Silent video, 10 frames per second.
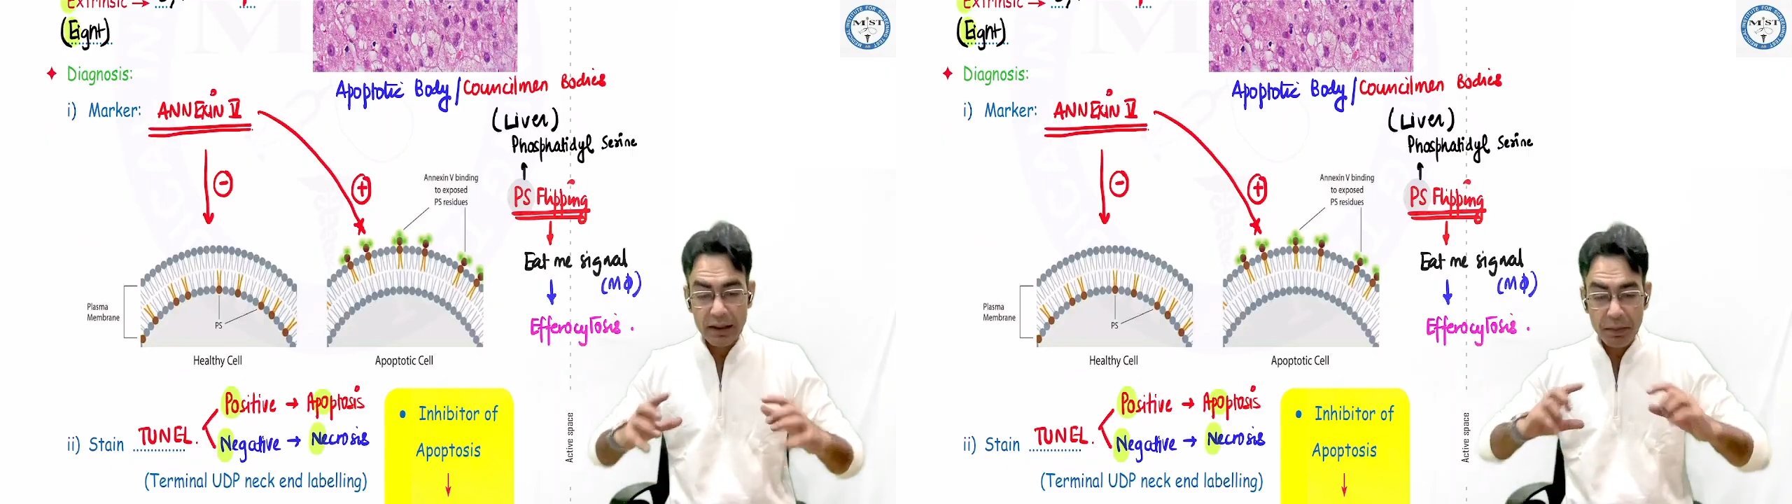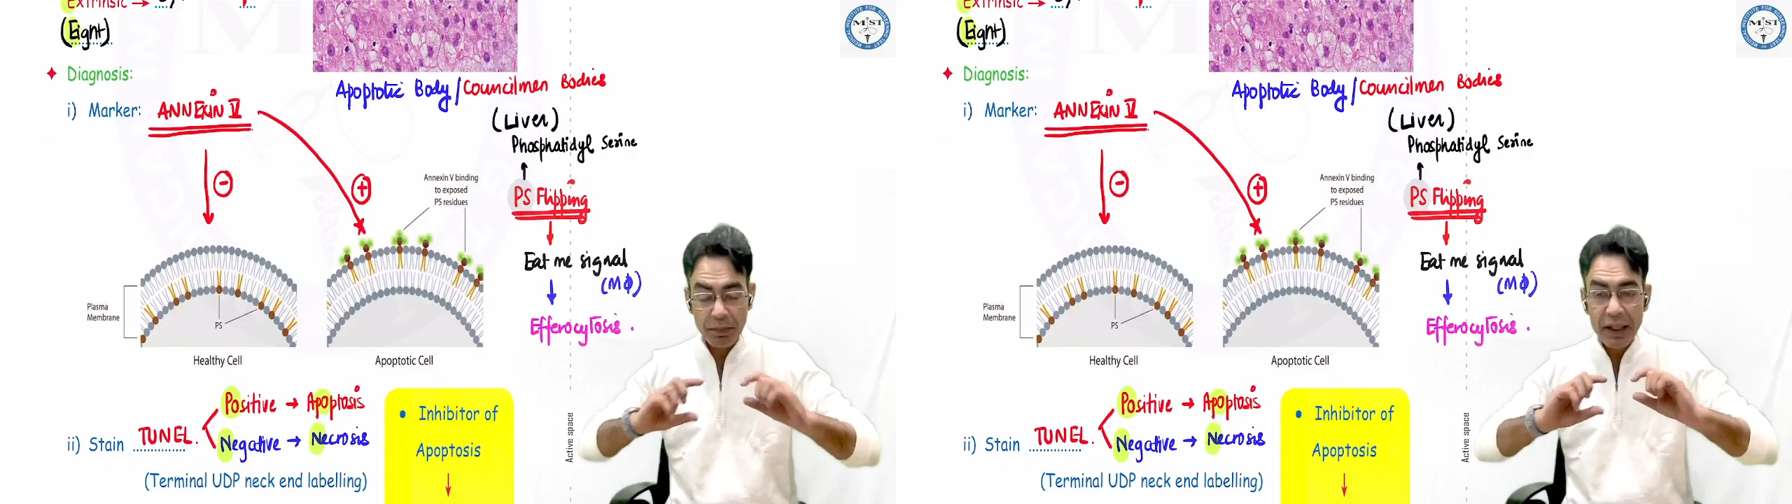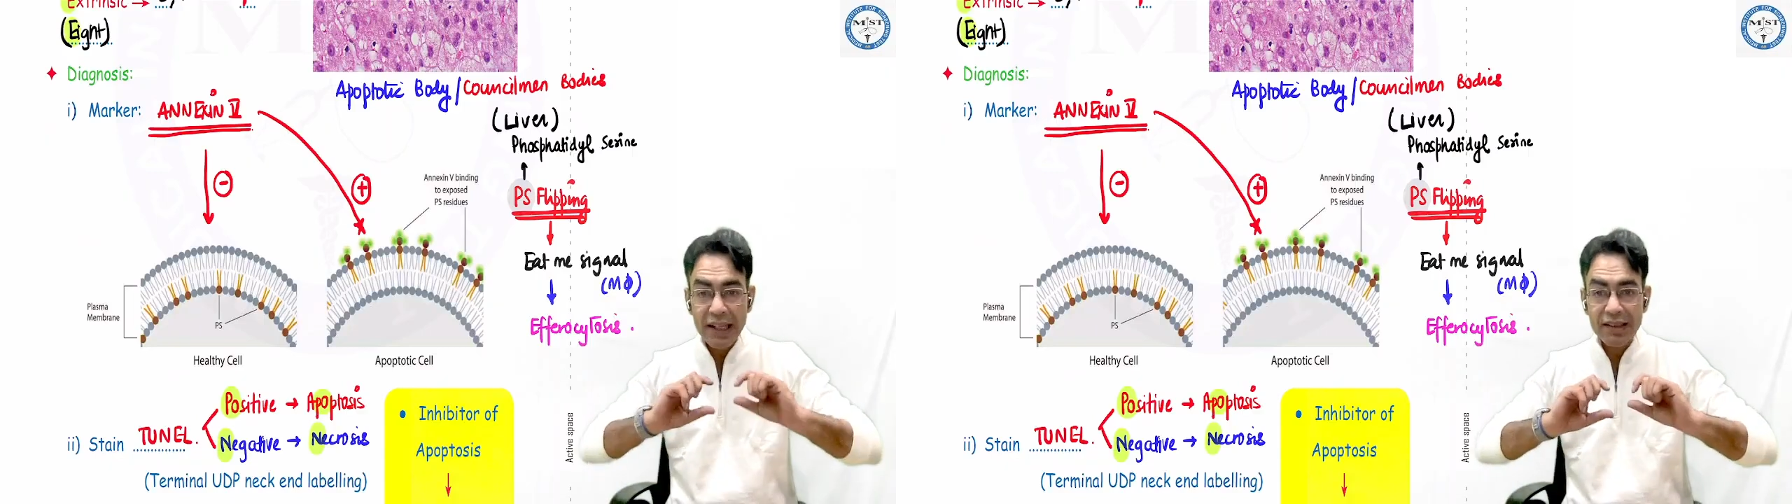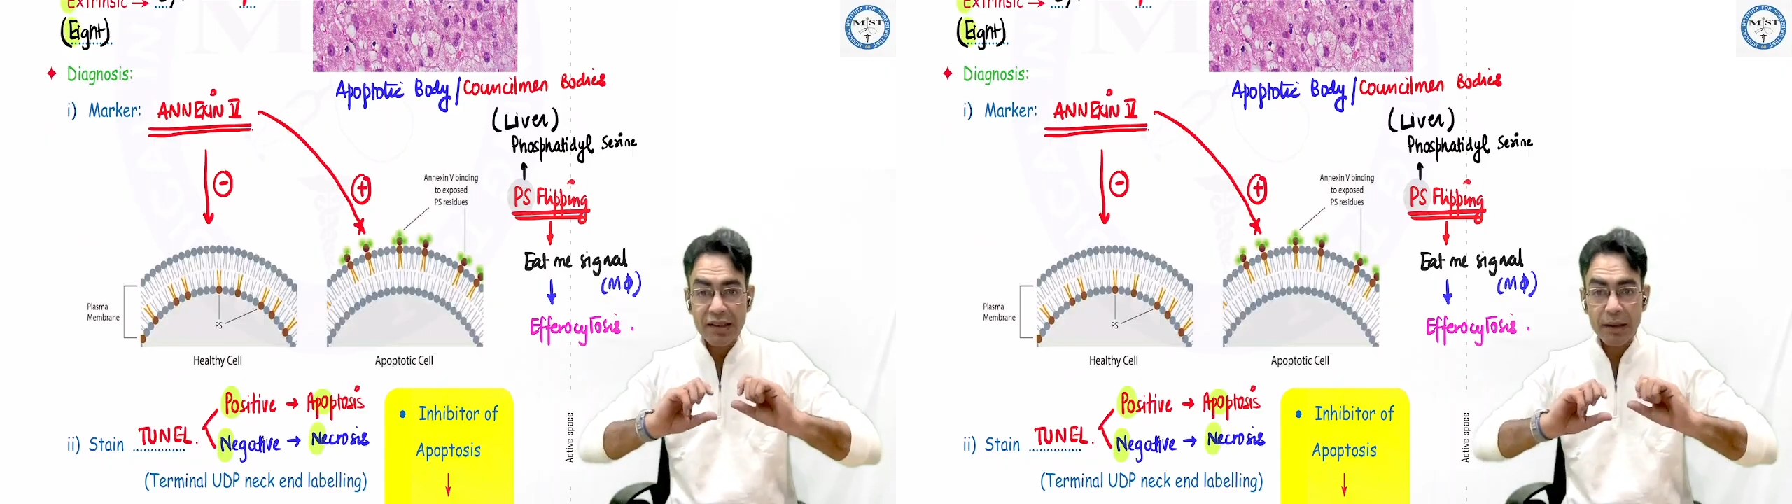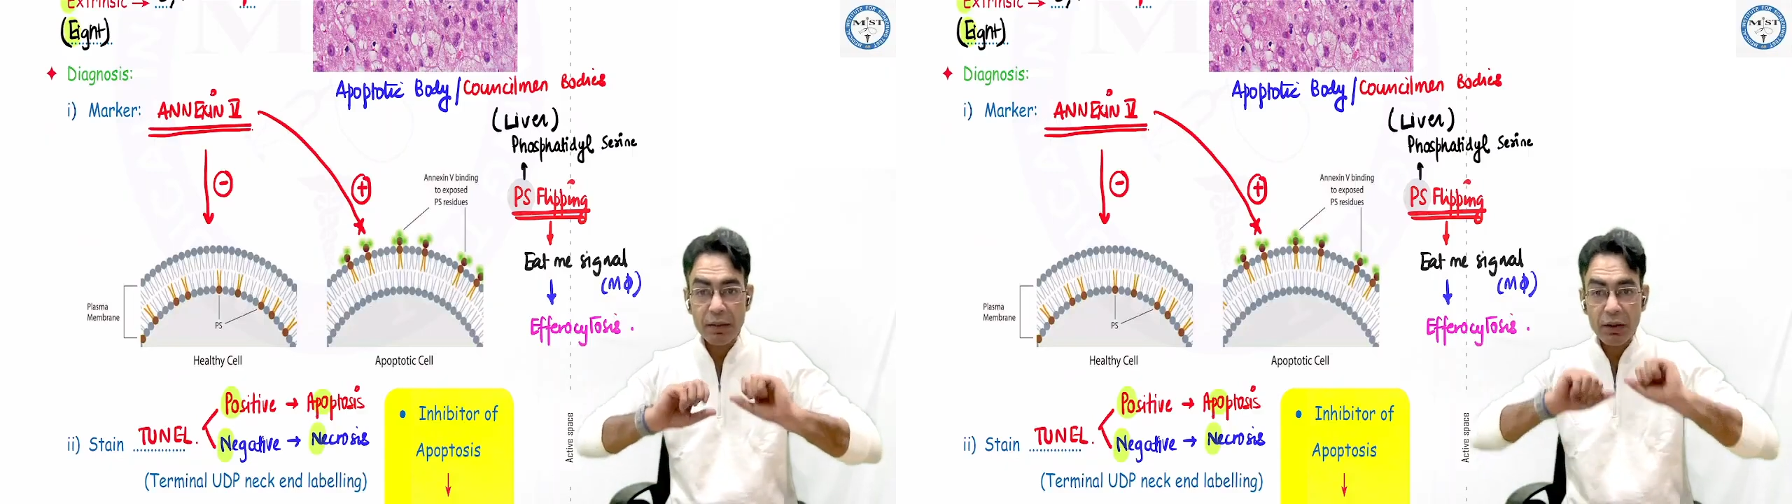the PS
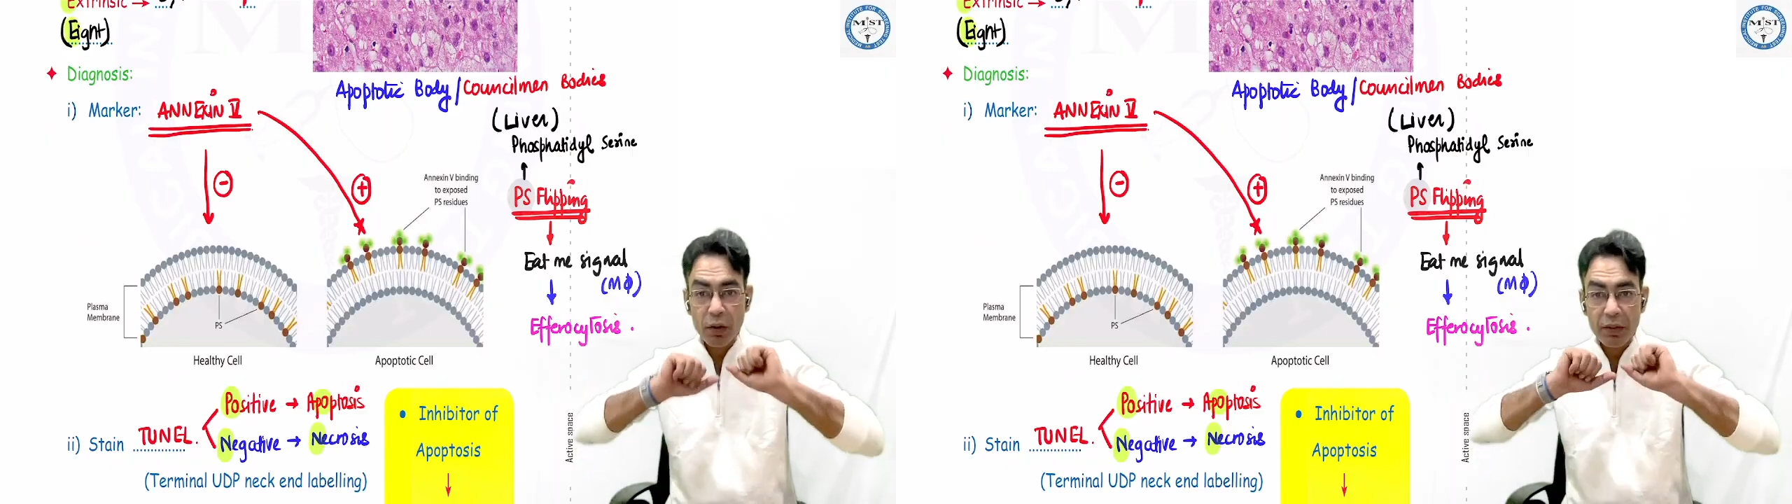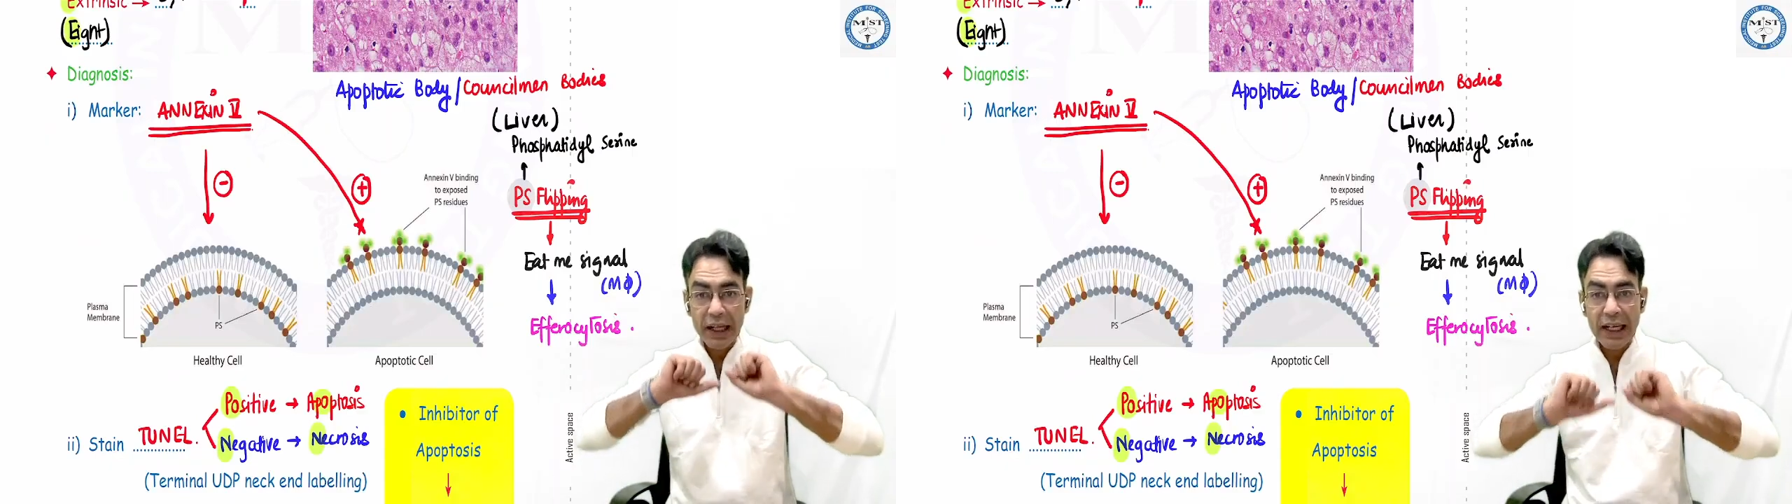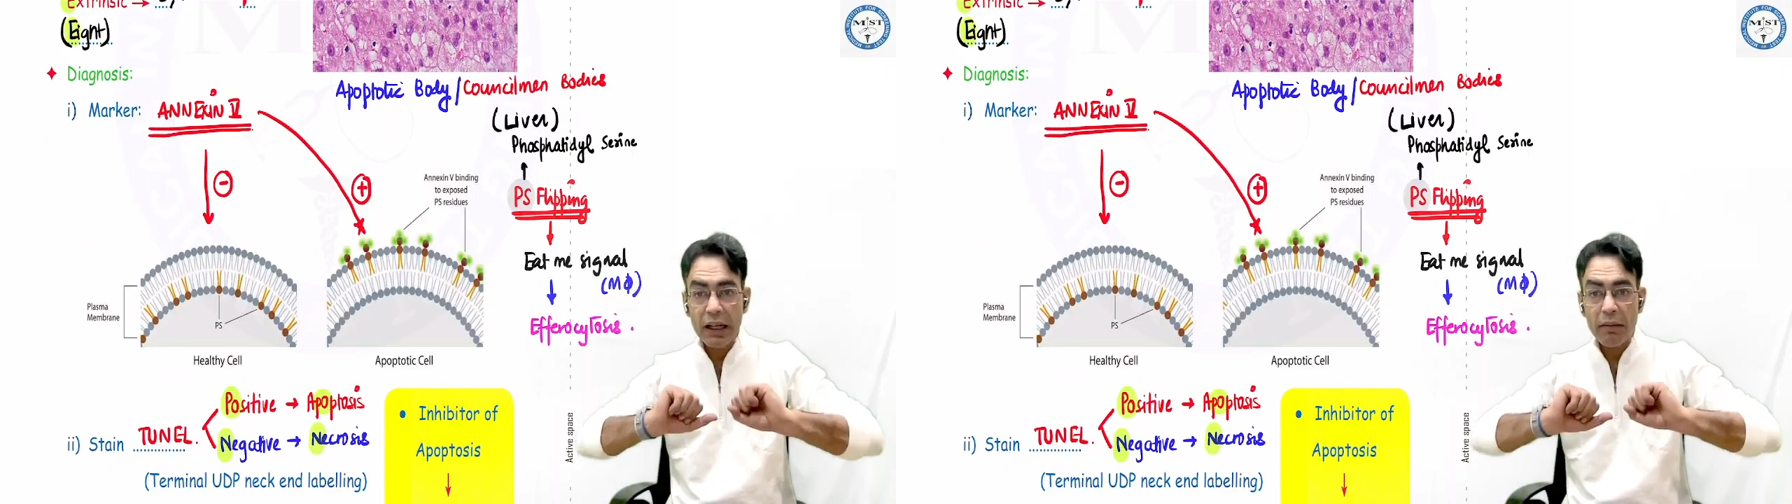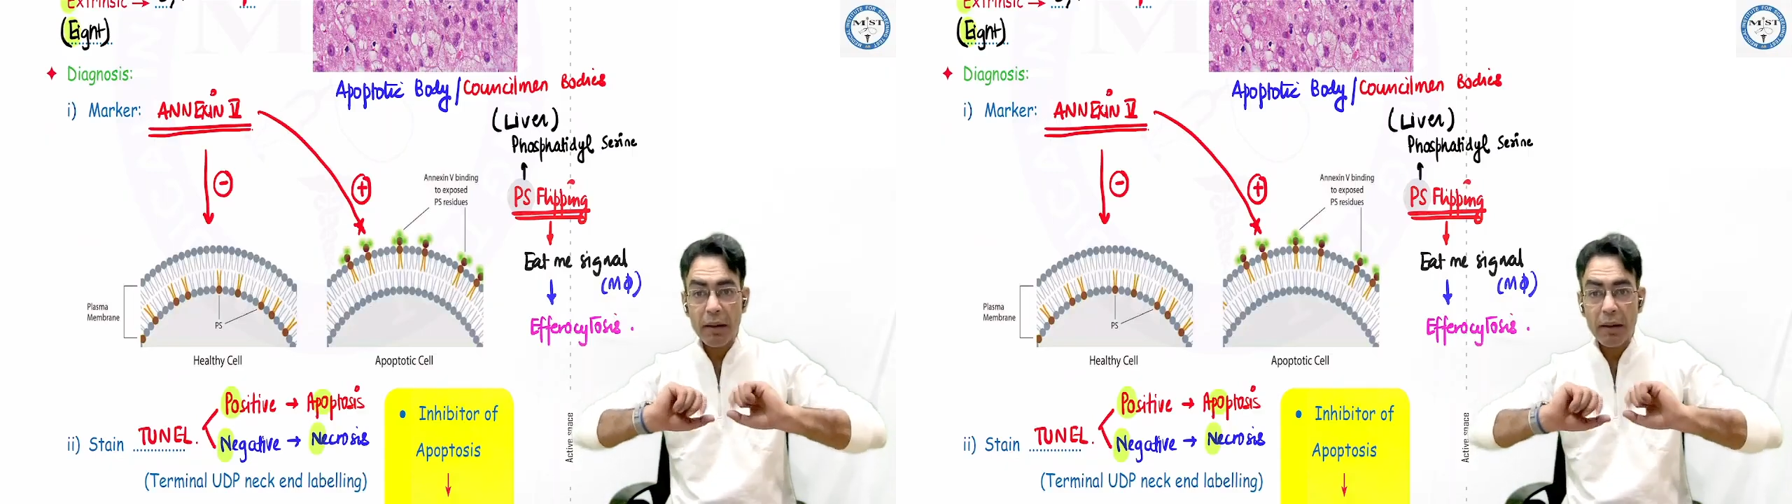receptor from the inner